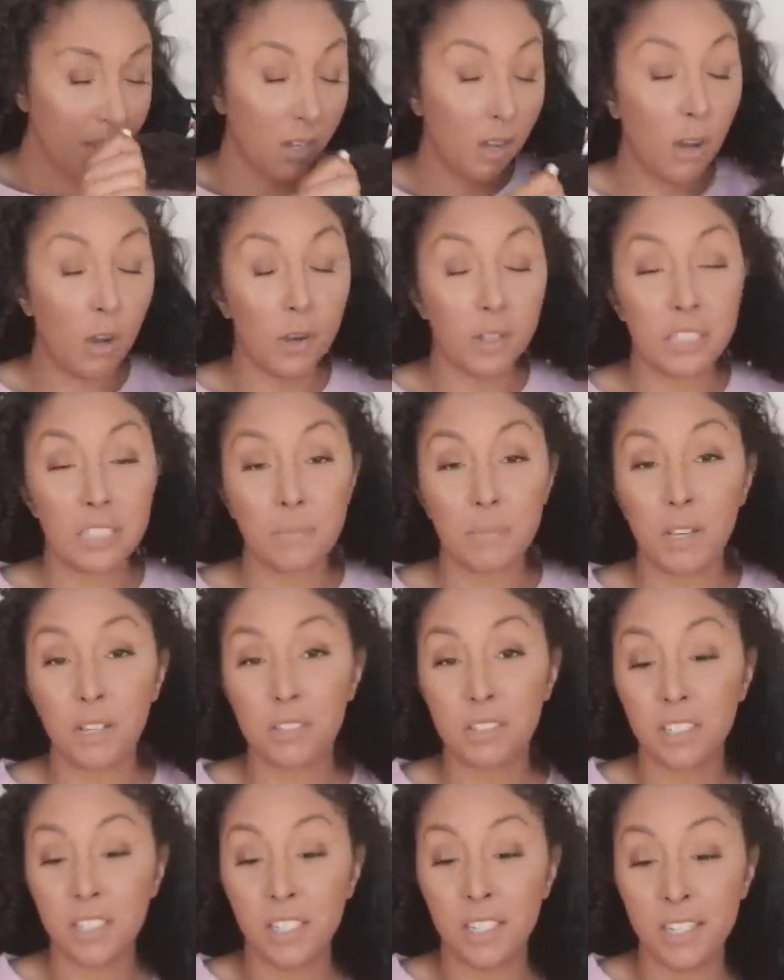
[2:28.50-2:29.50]
oh, it
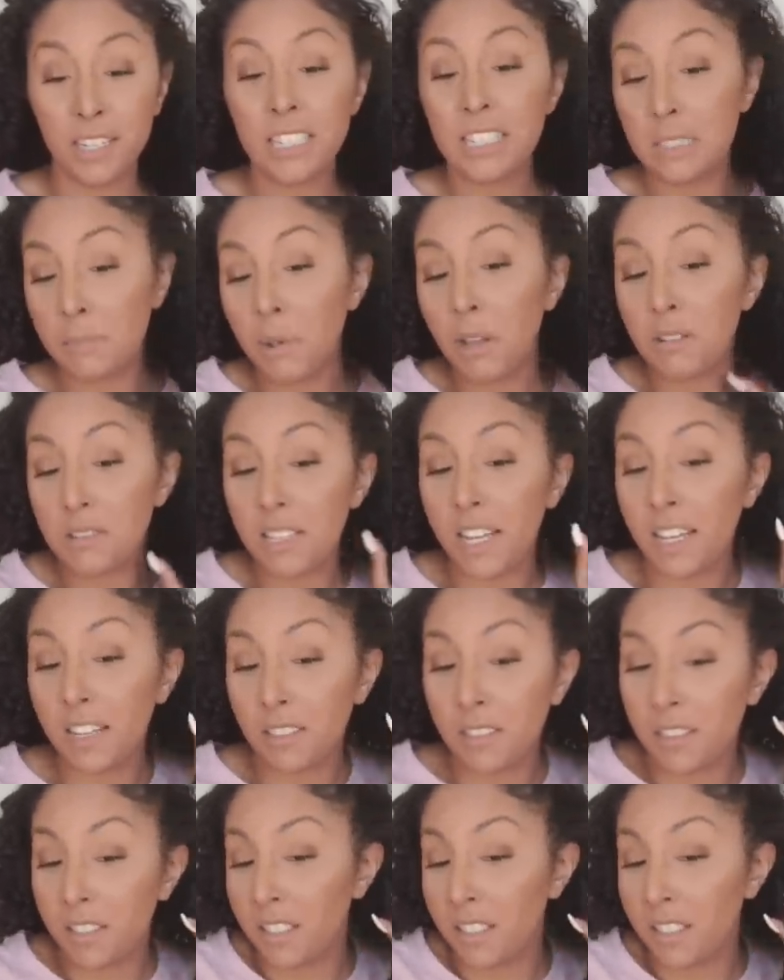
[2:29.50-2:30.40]
smells good. It smells like